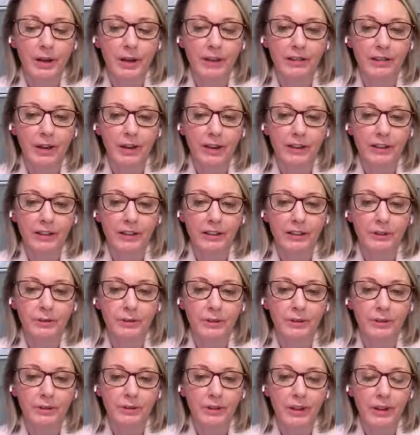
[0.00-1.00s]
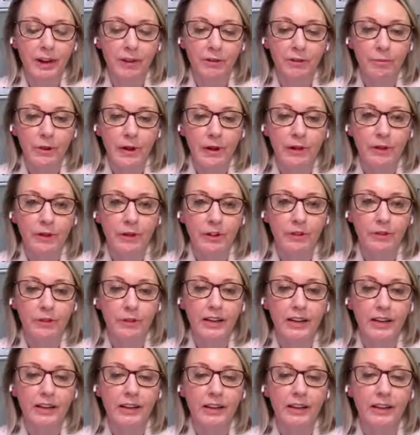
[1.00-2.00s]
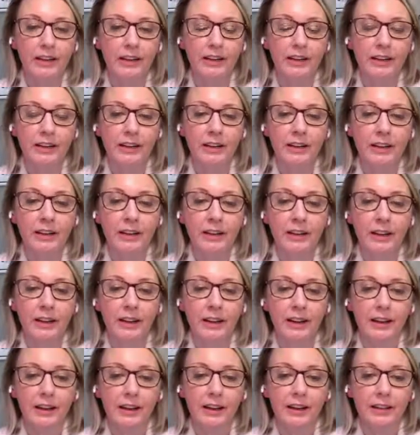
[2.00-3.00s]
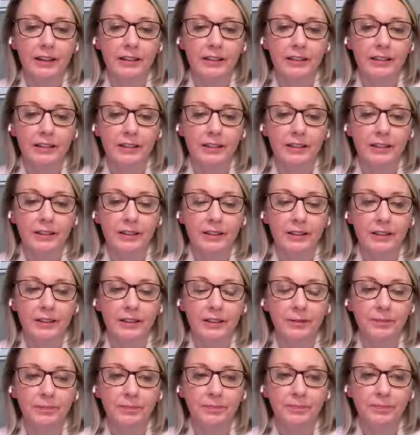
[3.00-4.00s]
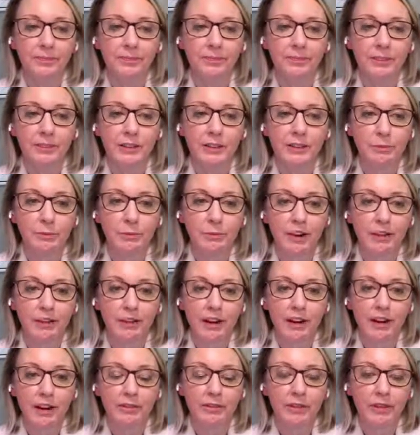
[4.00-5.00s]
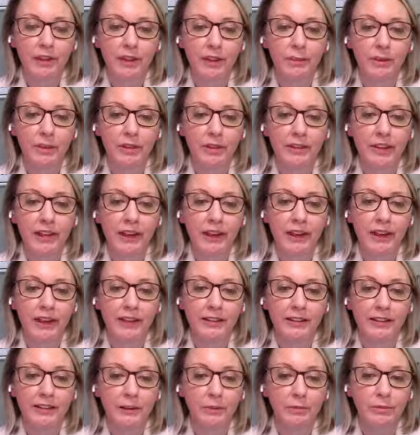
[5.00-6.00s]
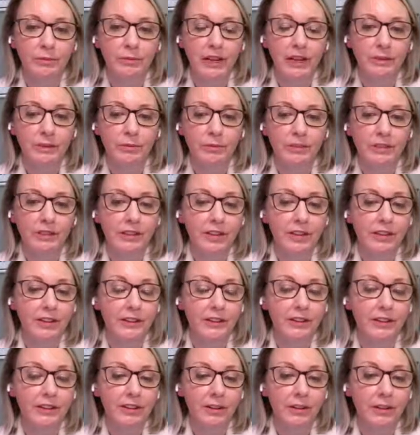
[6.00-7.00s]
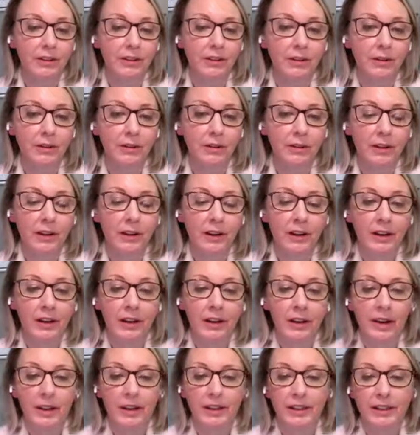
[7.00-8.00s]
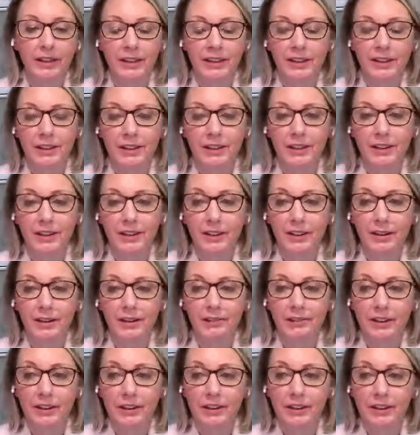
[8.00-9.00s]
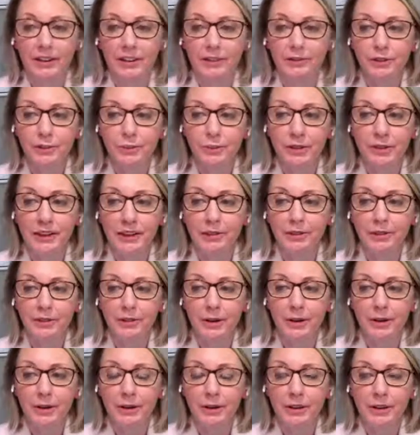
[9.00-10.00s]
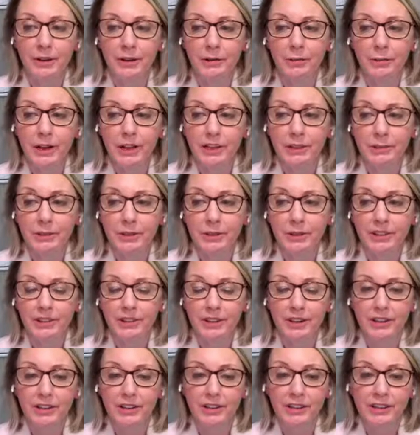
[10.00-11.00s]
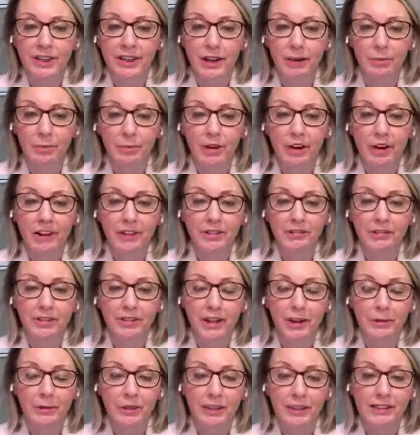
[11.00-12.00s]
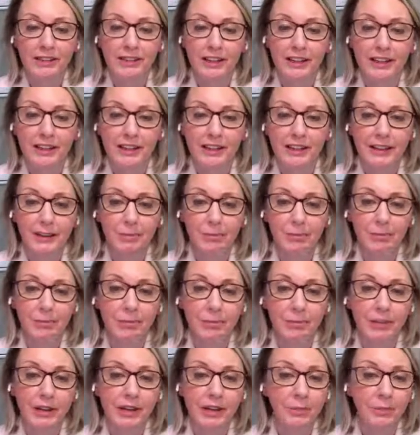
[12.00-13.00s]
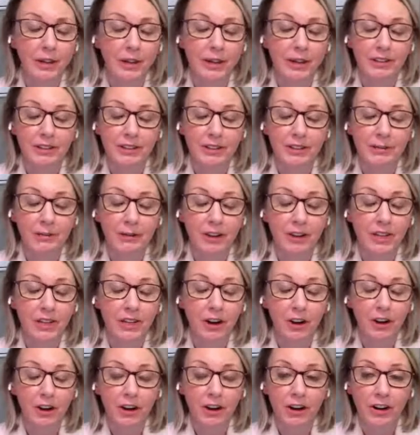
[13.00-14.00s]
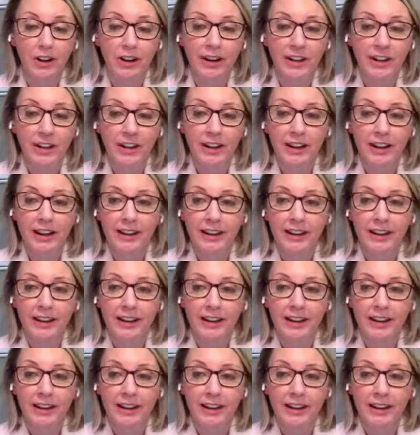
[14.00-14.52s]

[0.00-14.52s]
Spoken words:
behavior analysts will do a lot of parent training and spend a lot of time on that. Sometimes less so. I think it varies for me. In my experience, it varies a lot by families. Like I think being a parent's really hard,